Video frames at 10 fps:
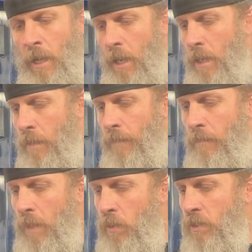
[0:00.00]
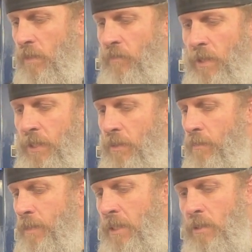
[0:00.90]
Most of what you'll
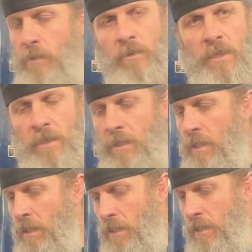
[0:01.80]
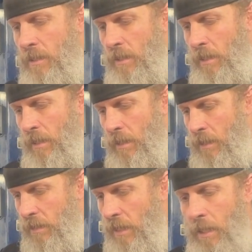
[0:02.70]
be using is
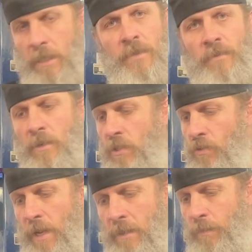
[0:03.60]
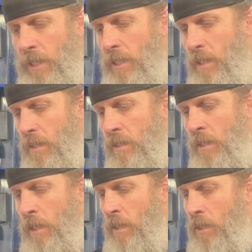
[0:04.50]
sockets for drain plugs,
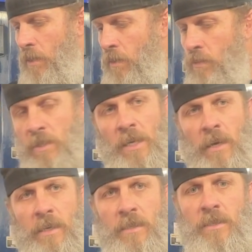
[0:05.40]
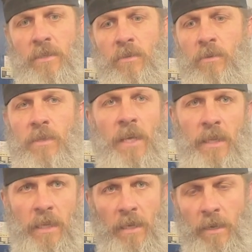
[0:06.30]
you know, sockets to take
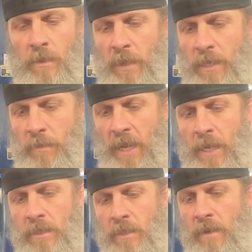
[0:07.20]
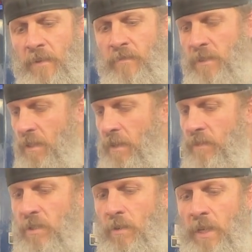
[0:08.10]
the underbelly pans off of stuff.
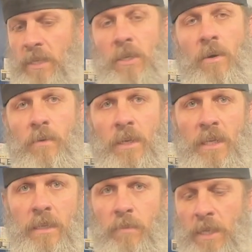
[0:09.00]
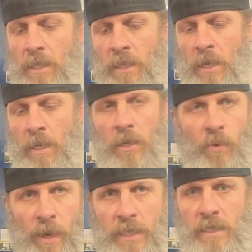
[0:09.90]
So they don't need to be
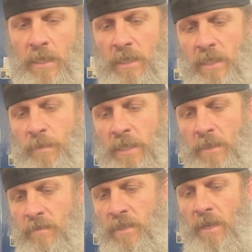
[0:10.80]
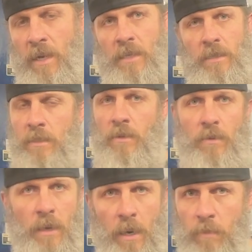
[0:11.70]
crazy expensive sockets. Go
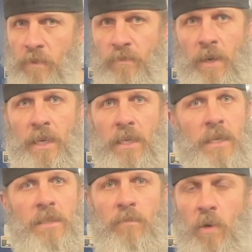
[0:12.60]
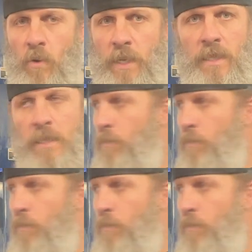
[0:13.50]
to Harbor Freight, get some Quins.